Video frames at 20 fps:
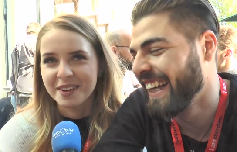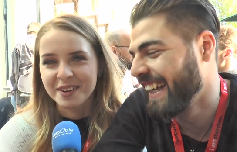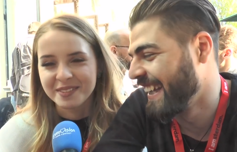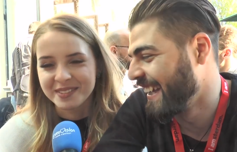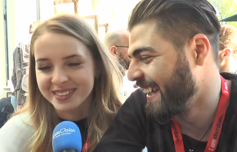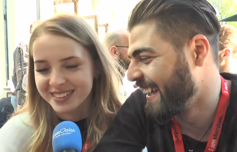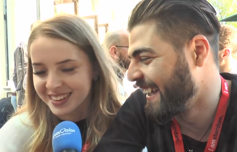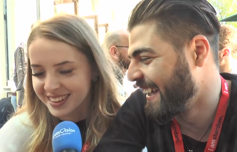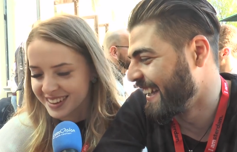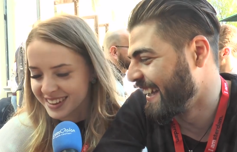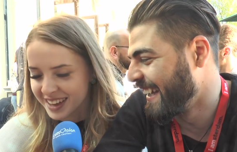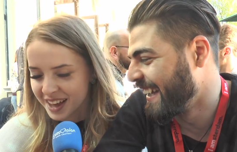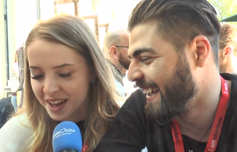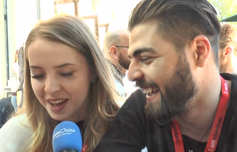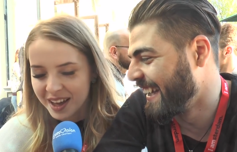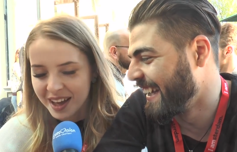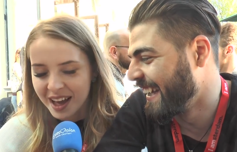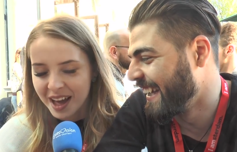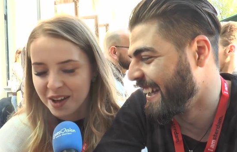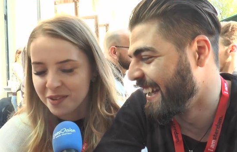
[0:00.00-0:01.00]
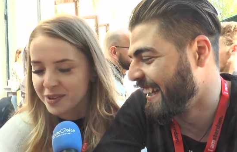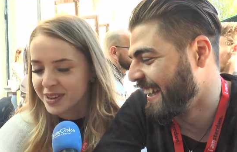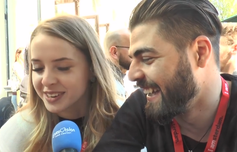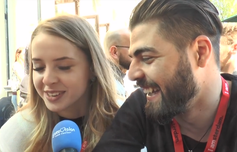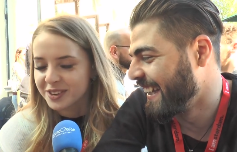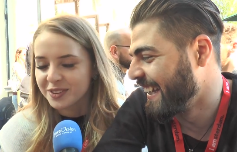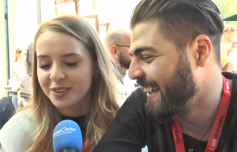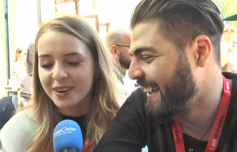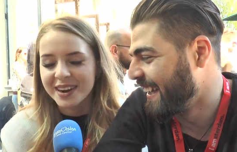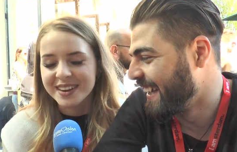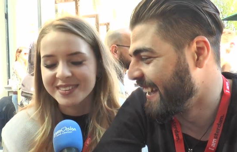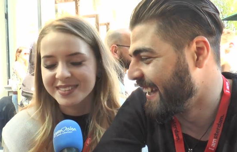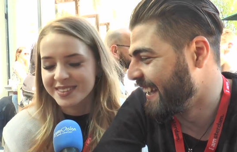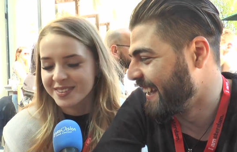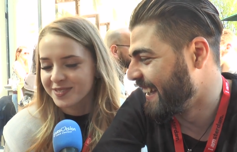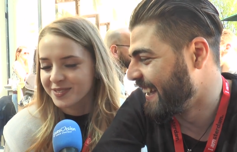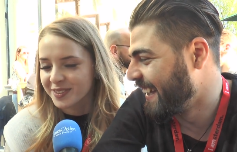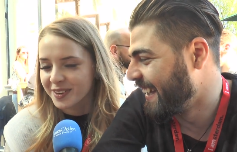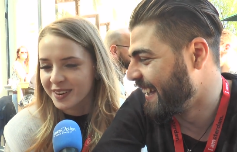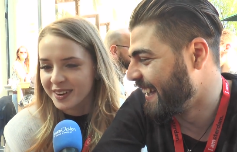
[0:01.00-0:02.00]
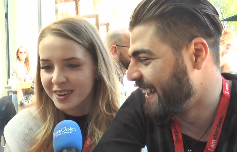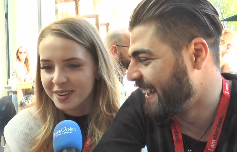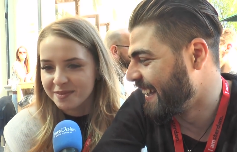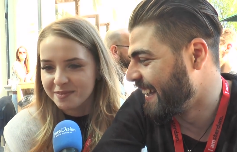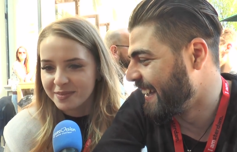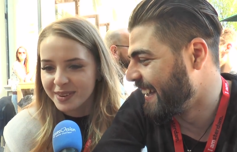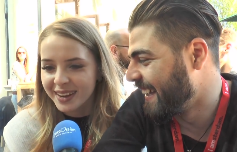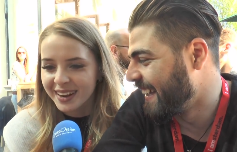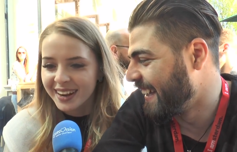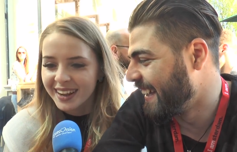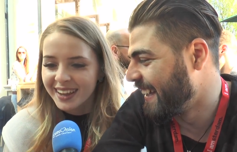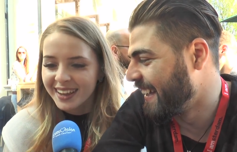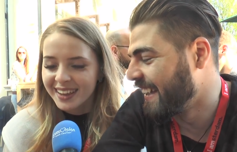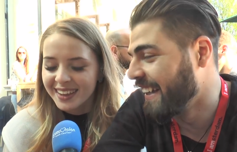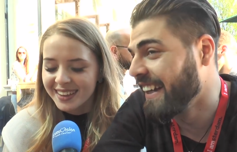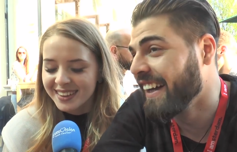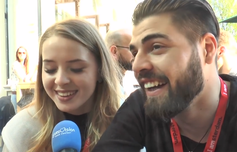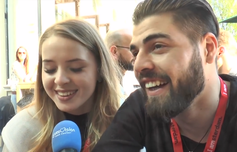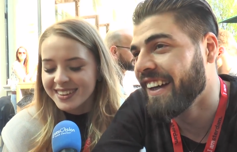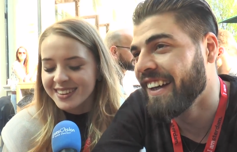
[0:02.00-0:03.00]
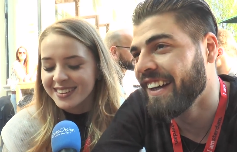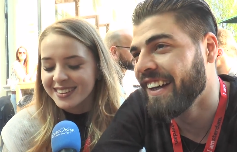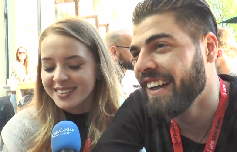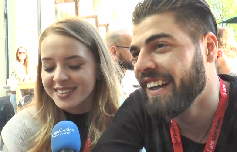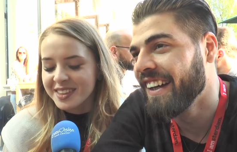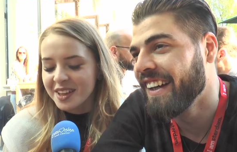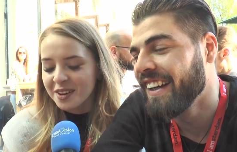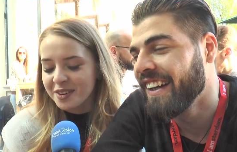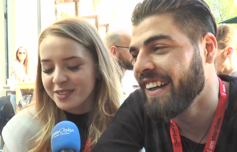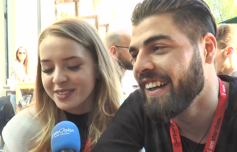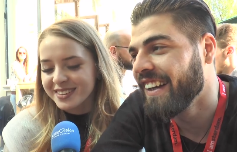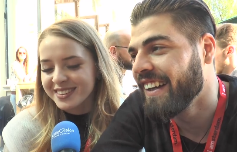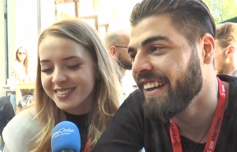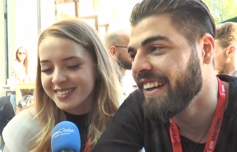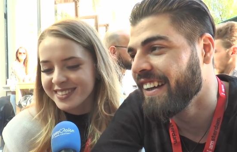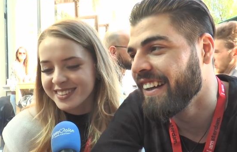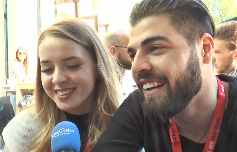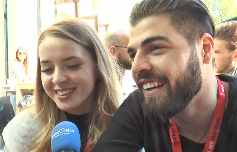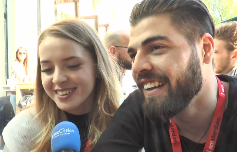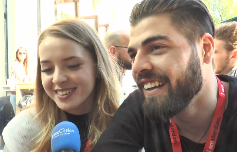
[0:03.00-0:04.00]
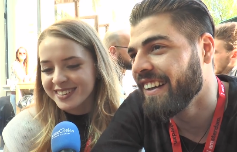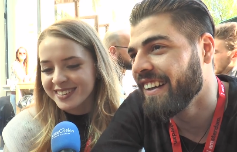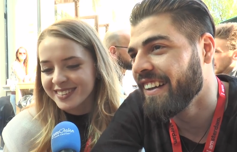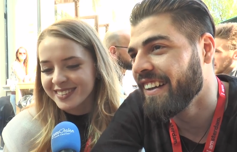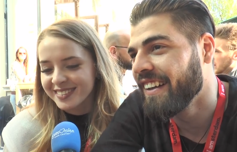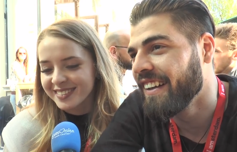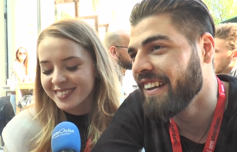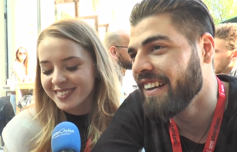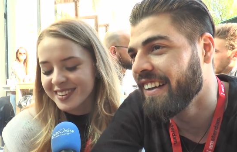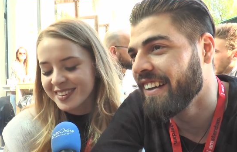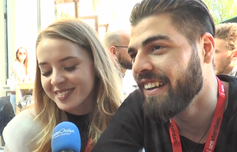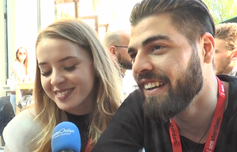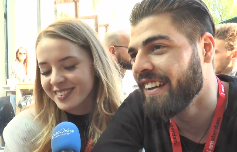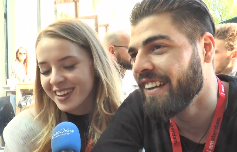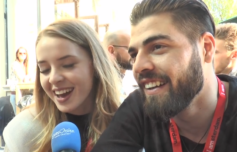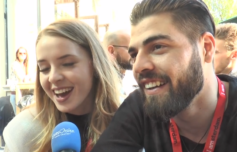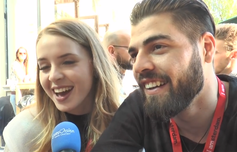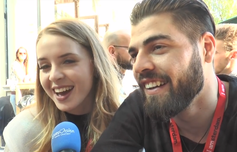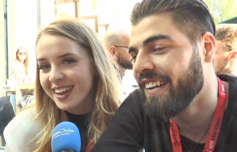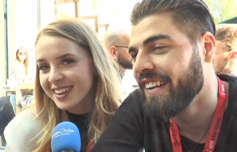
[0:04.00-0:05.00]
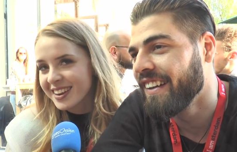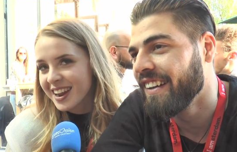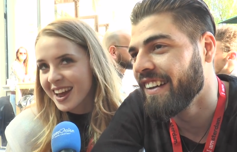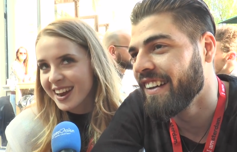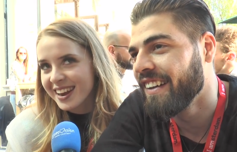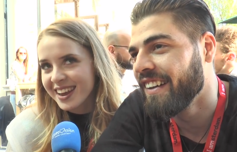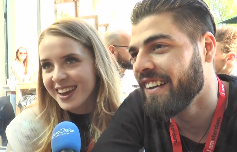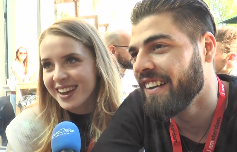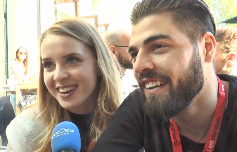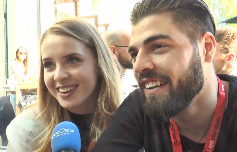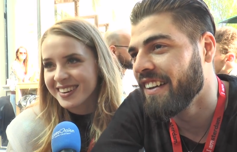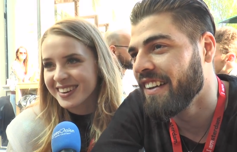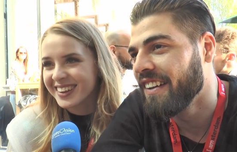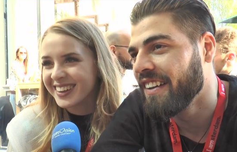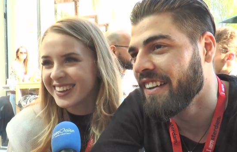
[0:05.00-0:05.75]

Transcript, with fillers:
Speaker 1: I was like, I went crazy for him. But no, this year, not yet.